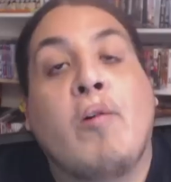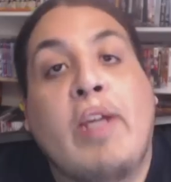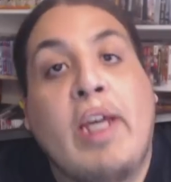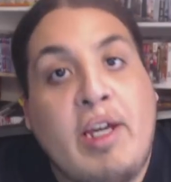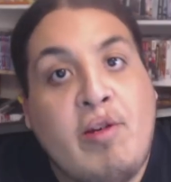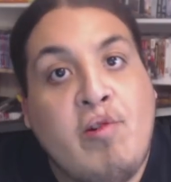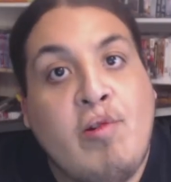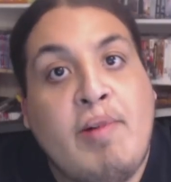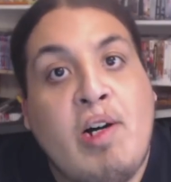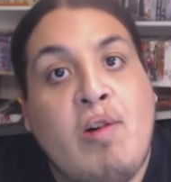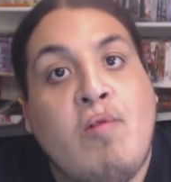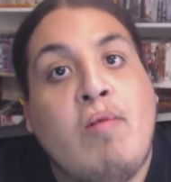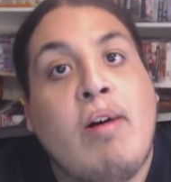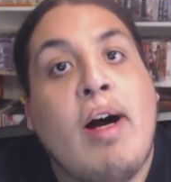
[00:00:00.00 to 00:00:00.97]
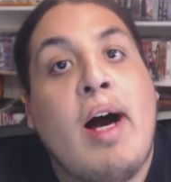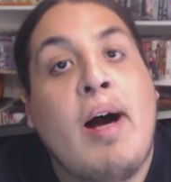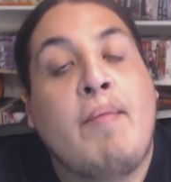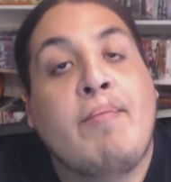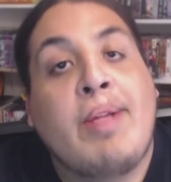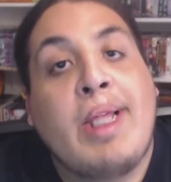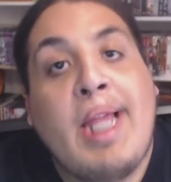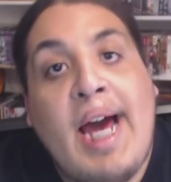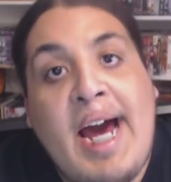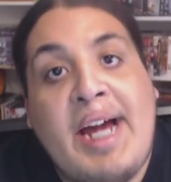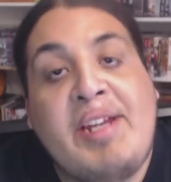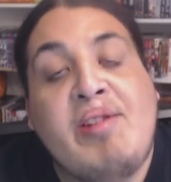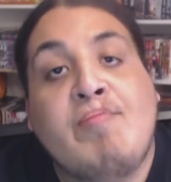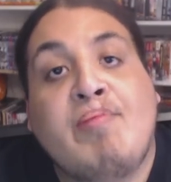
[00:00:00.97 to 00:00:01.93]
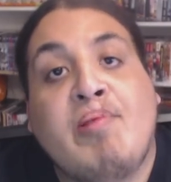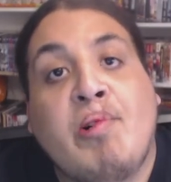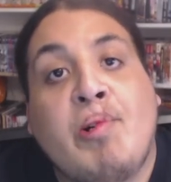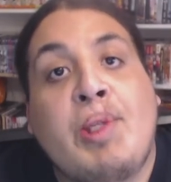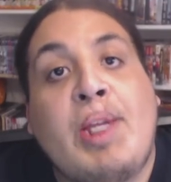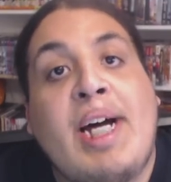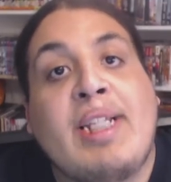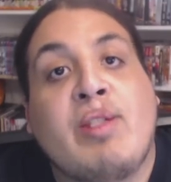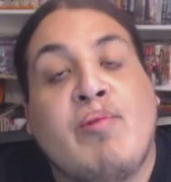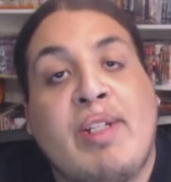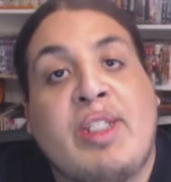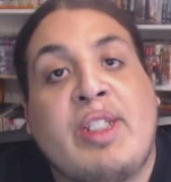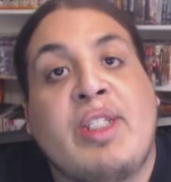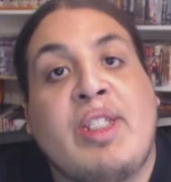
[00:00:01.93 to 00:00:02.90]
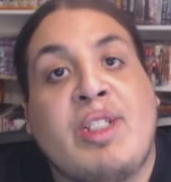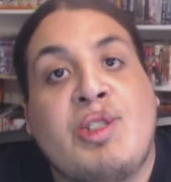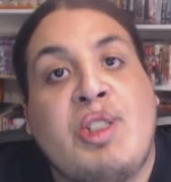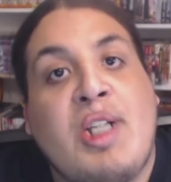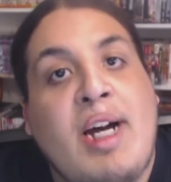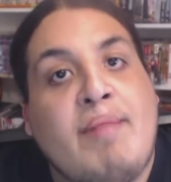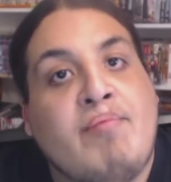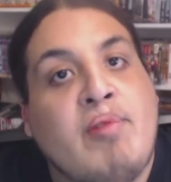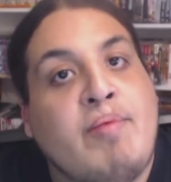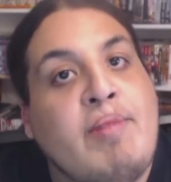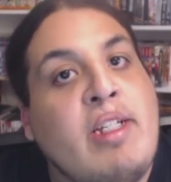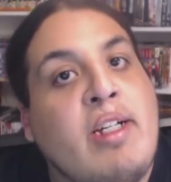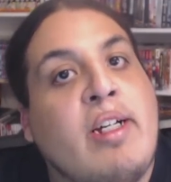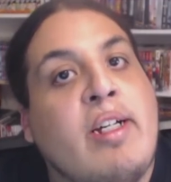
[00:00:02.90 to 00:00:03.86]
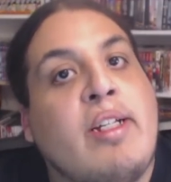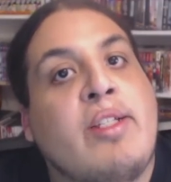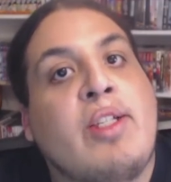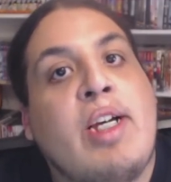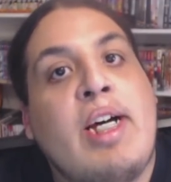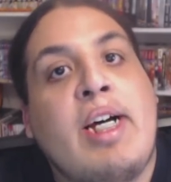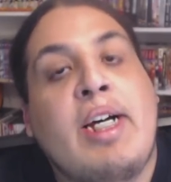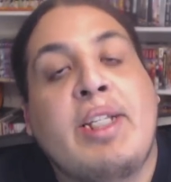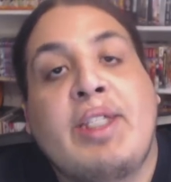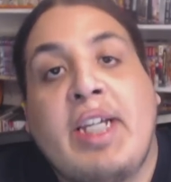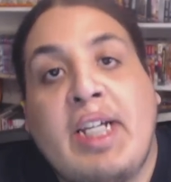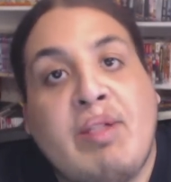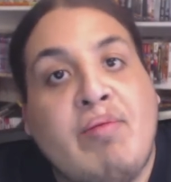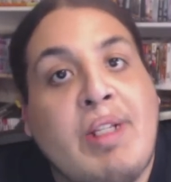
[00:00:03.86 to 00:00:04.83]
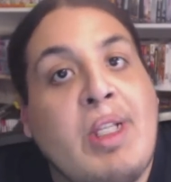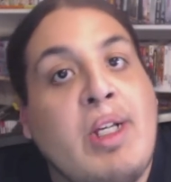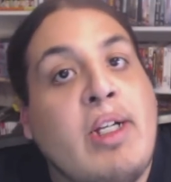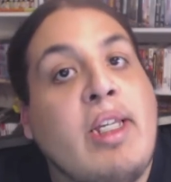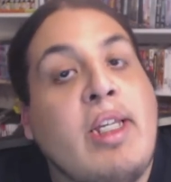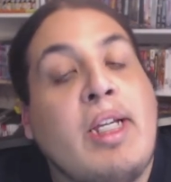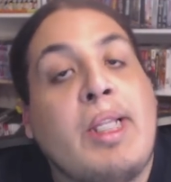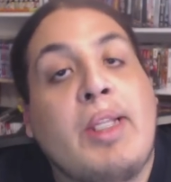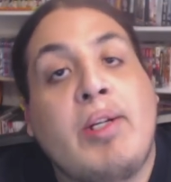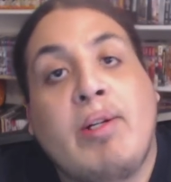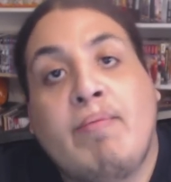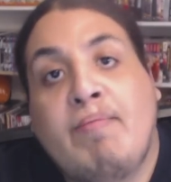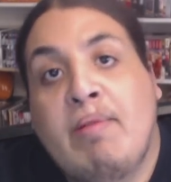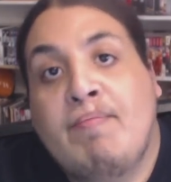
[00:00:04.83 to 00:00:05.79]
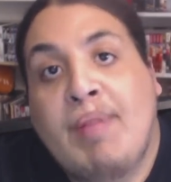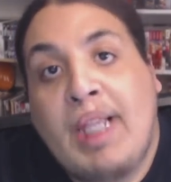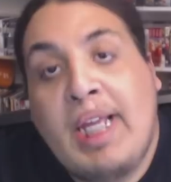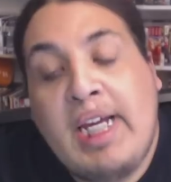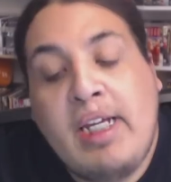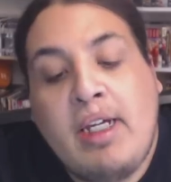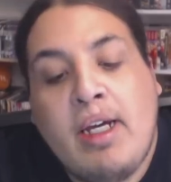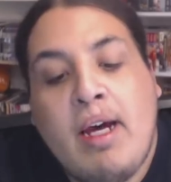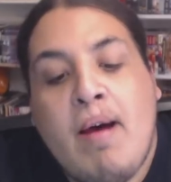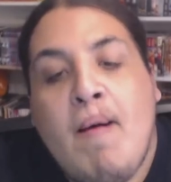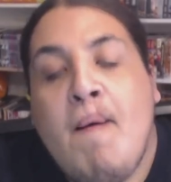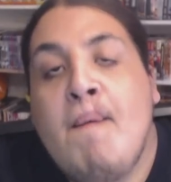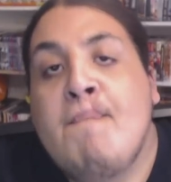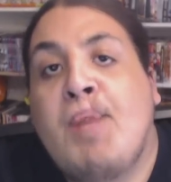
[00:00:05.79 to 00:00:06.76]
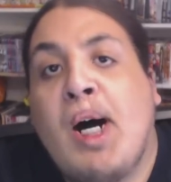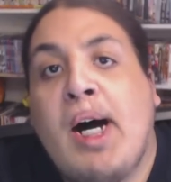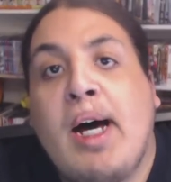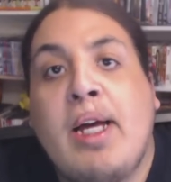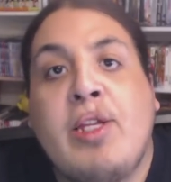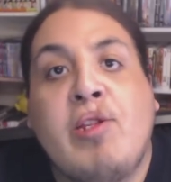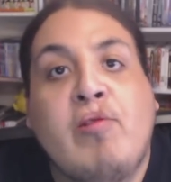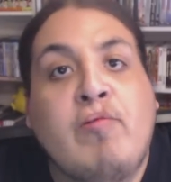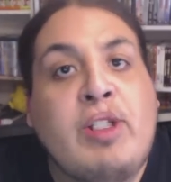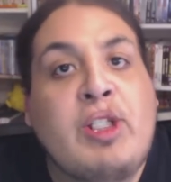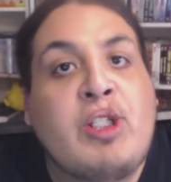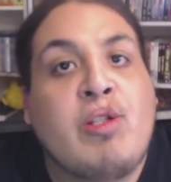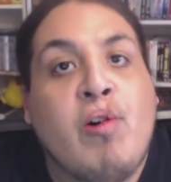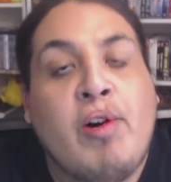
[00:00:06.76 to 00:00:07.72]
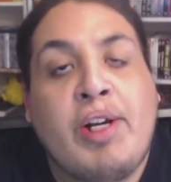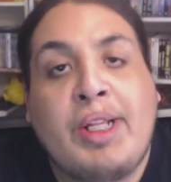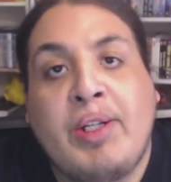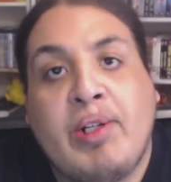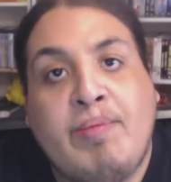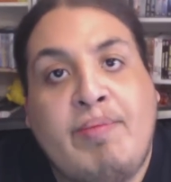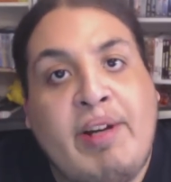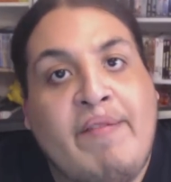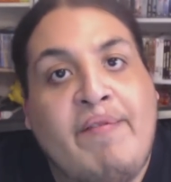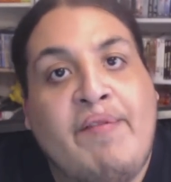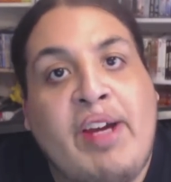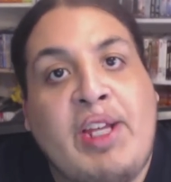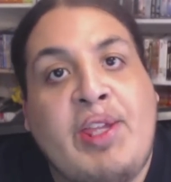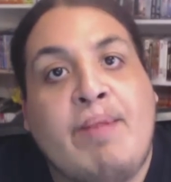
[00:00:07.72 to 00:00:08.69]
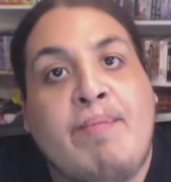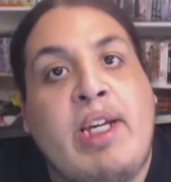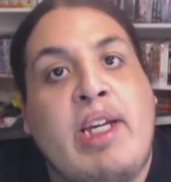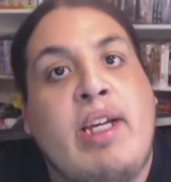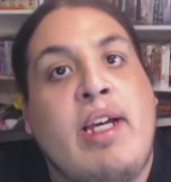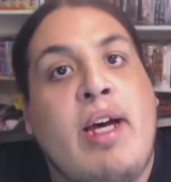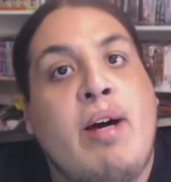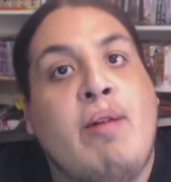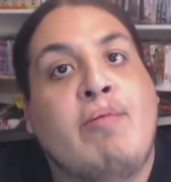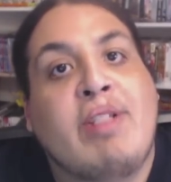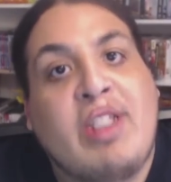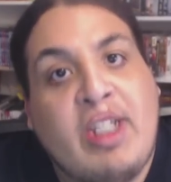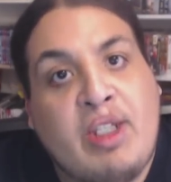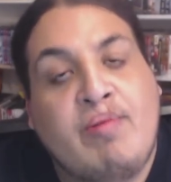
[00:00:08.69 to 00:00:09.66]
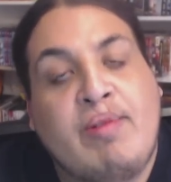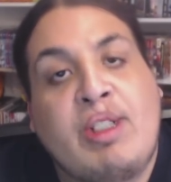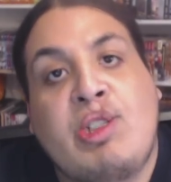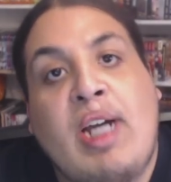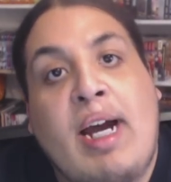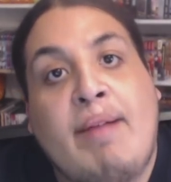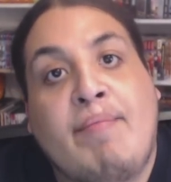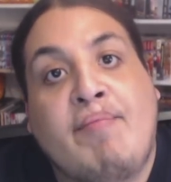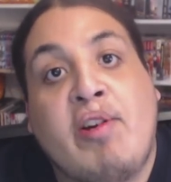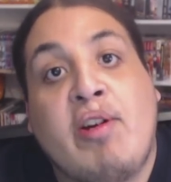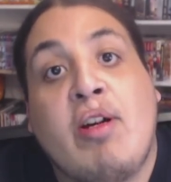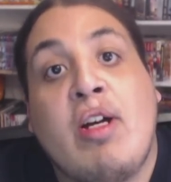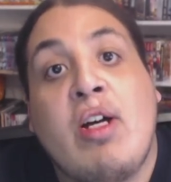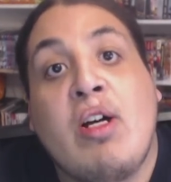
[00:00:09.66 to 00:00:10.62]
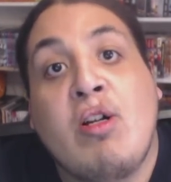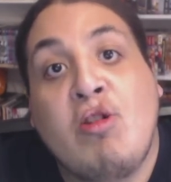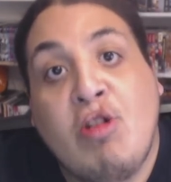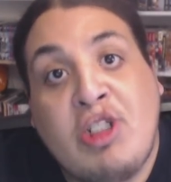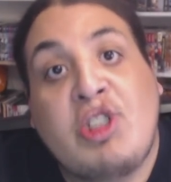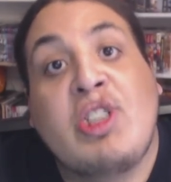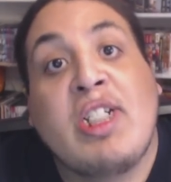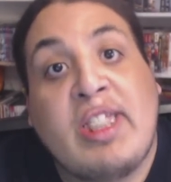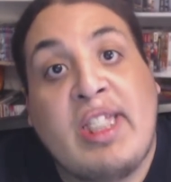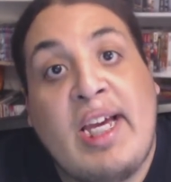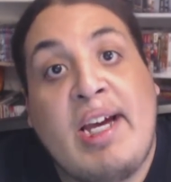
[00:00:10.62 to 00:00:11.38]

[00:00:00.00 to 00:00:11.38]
okay, Kubo, I'm glad you pulled that twist in this chapter because things were looking a little bit bleak, but you restored a little bit of faith in me with this week's chapter. Good shit